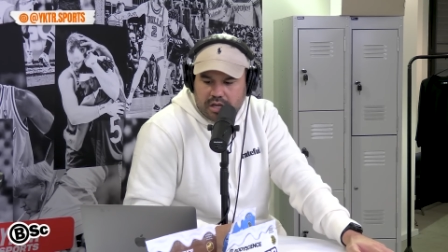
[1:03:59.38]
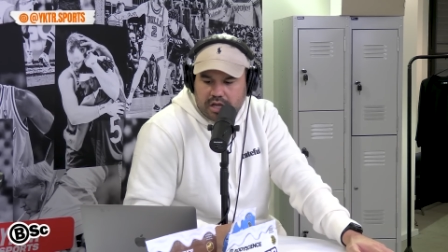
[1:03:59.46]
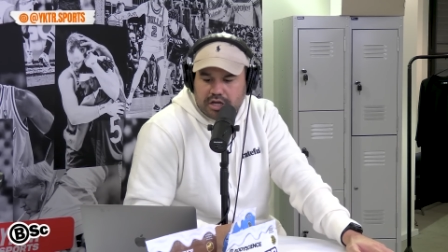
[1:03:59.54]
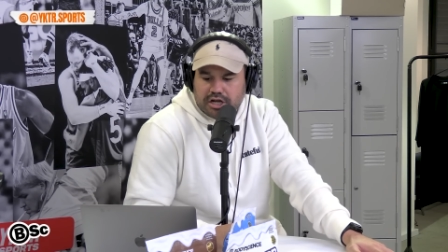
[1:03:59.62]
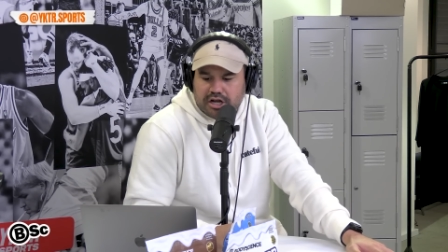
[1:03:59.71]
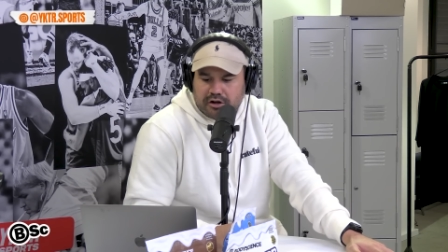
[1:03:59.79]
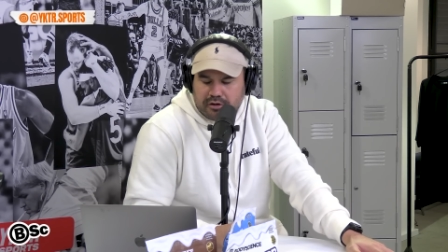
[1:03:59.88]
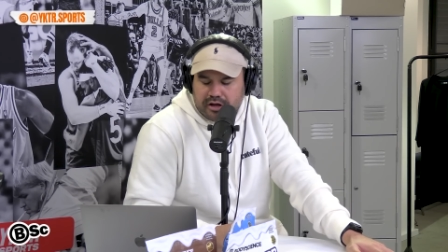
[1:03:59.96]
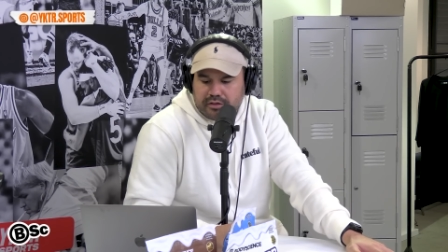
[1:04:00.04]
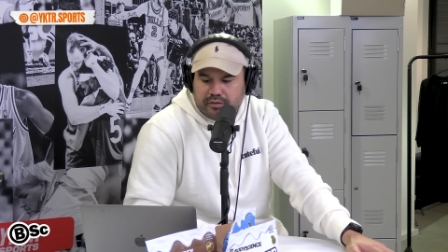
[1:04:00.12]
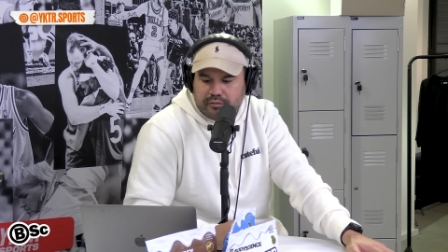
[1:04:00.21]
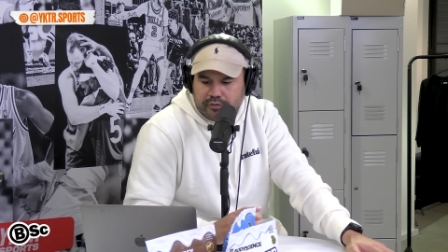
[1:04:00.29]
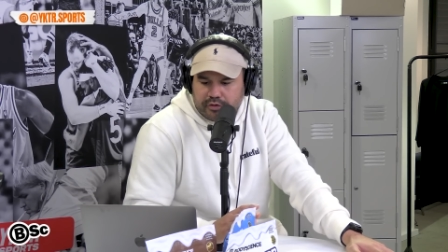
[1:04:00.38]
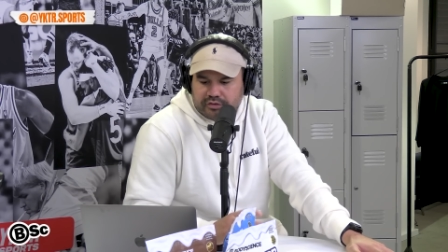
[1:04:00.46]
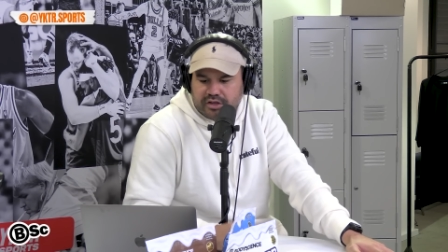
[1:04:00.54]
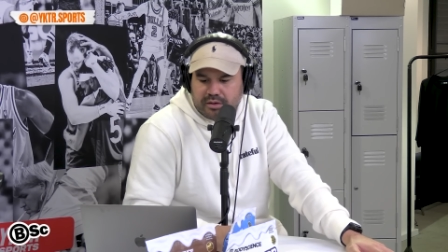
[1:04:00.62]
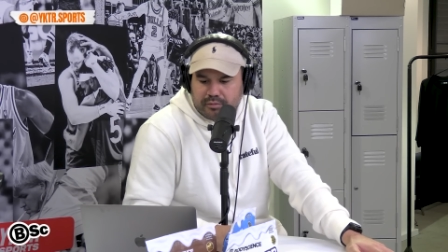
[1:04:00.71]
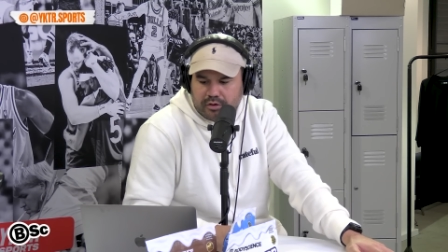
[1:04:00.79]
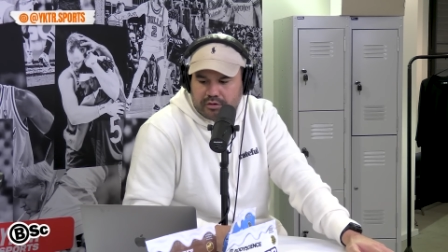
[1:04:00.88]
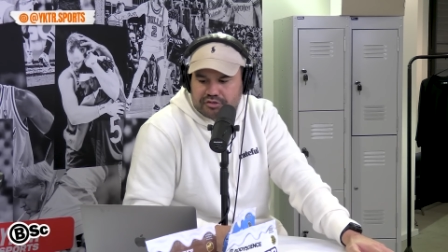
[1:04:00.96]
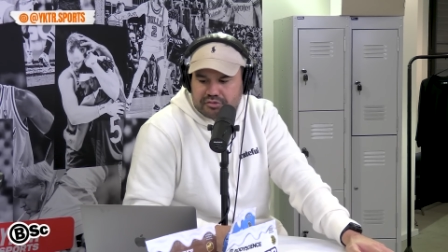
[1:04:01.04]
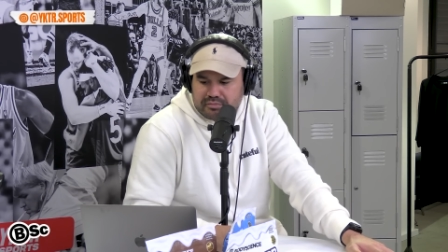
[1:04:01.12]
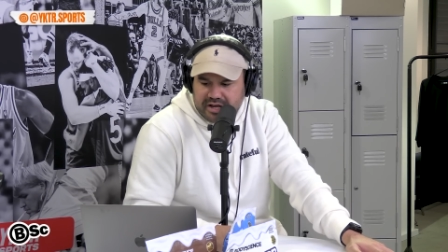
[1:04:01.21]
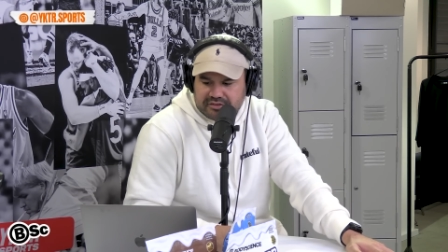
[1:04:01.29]
In and around the first game
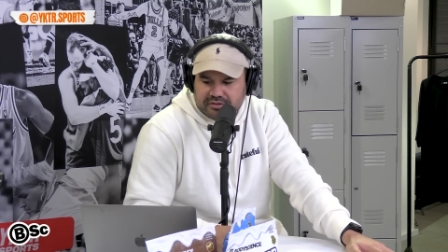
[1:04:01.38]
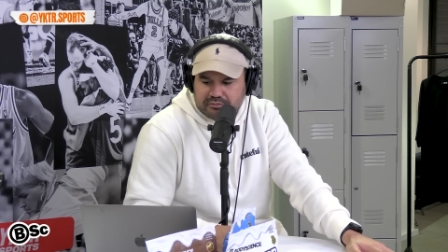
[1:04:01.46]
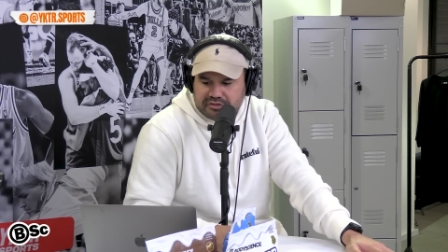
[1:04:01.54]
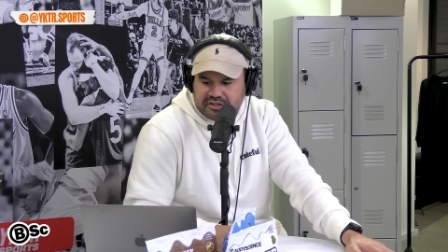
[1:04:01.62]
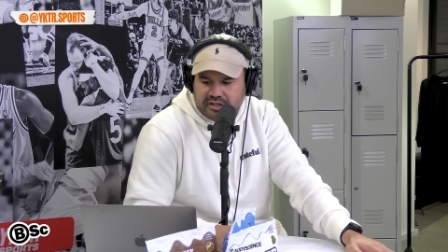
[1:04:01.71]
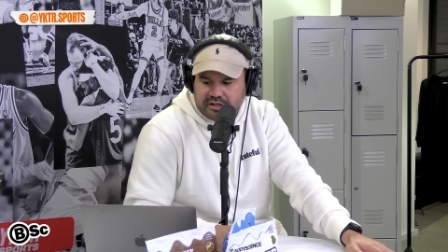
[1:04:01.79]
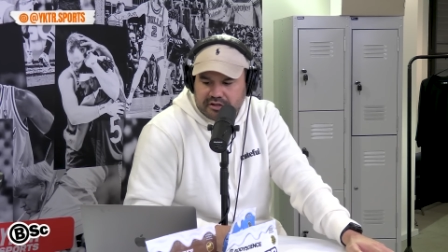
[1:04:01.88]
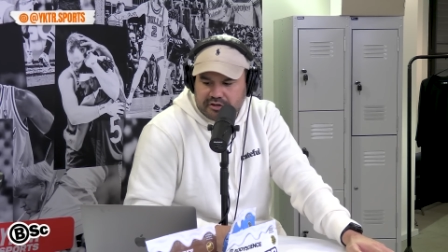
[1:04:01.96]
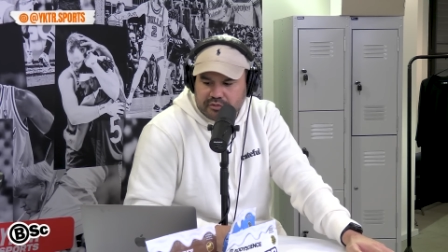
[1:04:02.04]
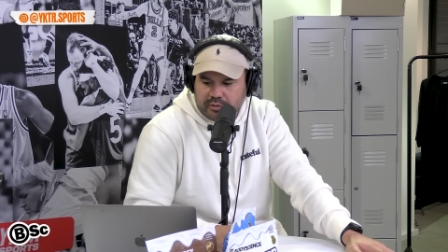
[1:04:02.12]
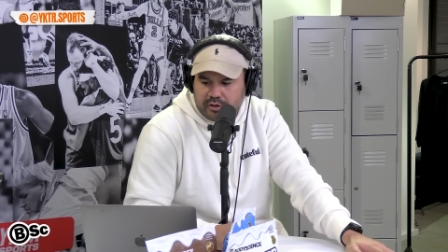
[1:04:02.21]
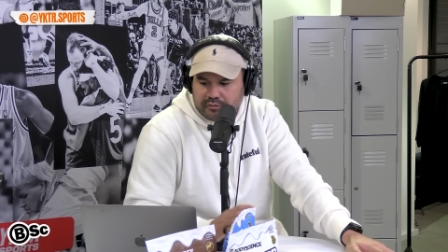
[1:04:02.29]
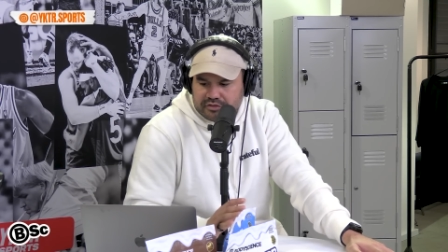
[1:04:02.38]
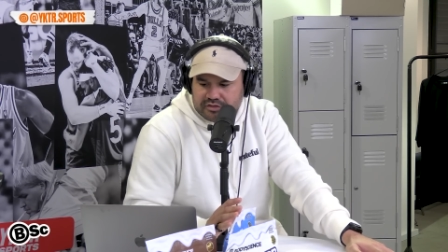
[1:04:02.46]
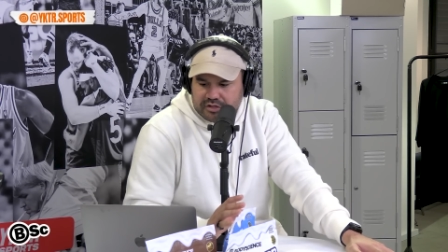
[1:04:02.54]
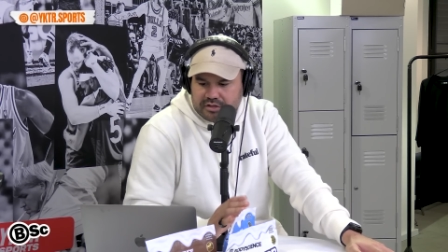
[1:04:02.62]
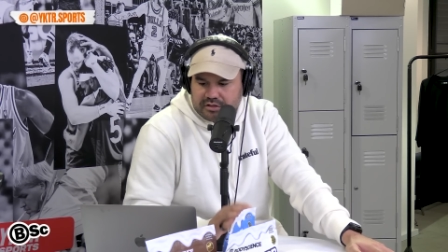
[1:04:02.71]
Origin, Madison was killing it as well. Obviously,